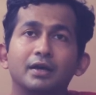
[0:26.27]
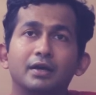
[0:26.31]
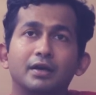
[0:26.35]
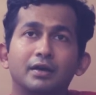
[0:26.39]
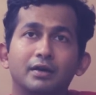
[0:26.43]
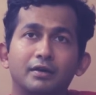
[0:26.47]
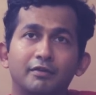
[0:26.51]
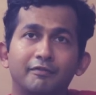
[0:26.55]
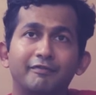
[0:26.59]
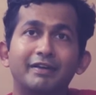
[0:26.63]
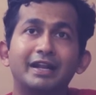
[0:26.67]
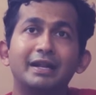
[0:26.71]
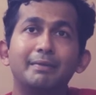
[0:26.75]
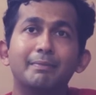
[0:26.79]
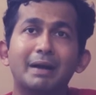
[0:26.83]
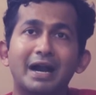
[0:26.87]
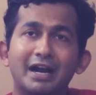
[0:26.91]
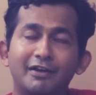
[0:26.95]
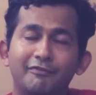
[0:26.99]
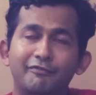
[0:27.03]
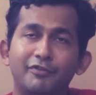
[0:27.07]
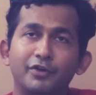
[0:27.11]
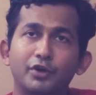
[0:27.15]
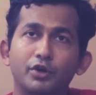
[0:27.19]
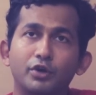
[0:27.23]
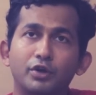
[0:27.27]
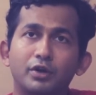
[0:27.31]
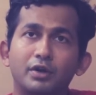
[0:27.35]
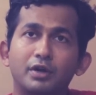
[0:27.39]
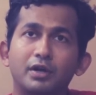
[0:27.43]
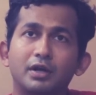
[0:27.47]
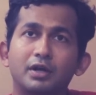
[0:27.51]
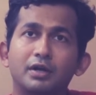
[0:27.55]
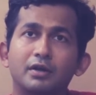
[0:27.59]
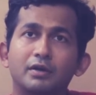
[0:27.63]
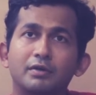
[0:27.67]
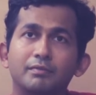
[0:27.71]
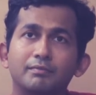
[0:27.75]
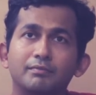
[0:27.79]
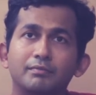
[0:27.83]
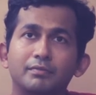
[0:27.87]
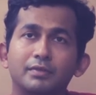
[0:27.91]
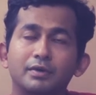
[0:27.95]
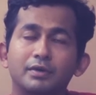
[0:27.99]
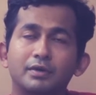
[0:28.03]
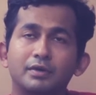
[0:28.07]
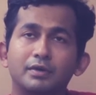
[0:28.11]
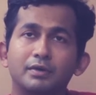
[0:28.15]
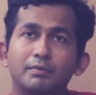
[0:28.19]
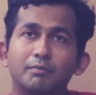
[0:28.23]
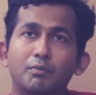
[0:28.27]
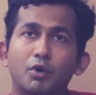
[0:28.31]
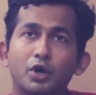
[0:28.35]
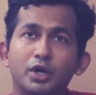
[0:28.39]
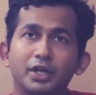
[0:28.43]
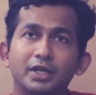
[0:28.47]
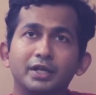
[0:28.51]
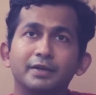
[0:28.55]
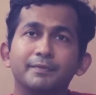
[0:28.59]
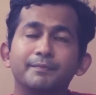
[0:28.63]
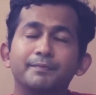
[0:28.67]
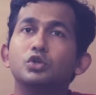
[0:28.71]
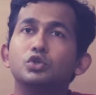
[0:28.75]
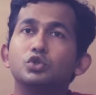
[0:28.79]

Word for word: uh, very bad for your uh, uh, body.